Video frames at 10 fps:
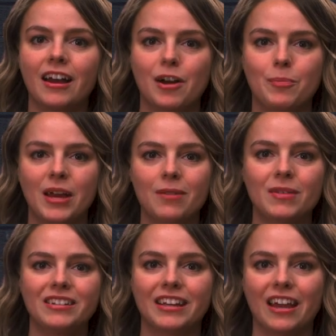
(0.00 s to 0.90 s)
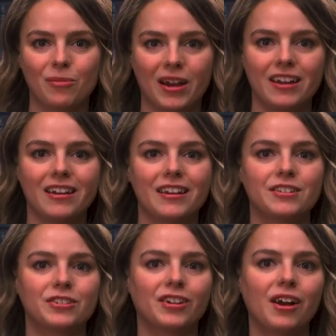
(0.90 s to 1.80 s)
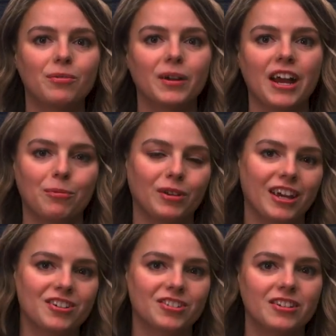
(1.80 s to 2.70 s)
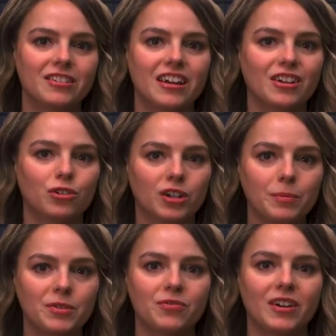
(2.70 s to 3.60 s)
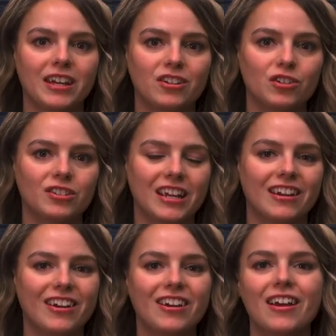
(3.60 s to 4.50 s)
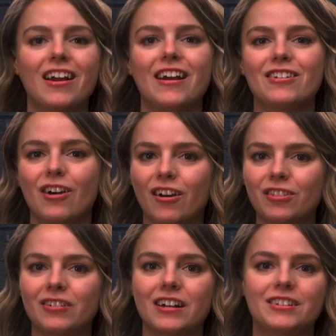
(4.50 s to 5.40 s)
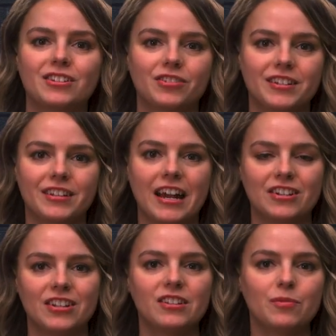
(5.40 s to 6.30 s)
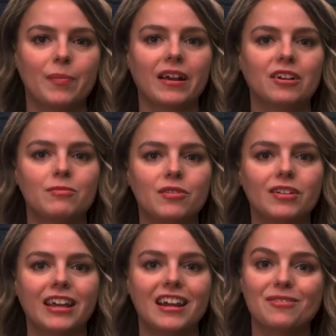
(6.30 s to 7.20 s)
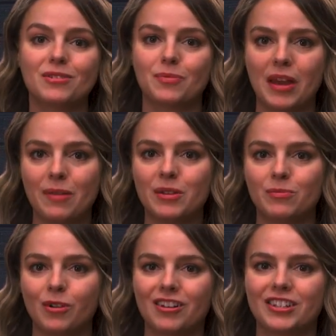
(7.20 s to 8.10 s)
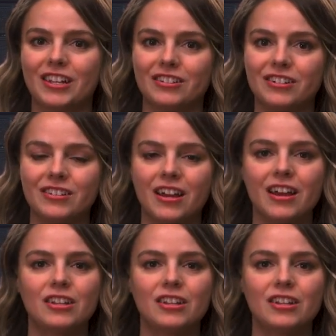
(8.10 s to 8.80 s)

A payment gateway is a software application that encrypts financial data and authorizes transactions by communicating with payment processors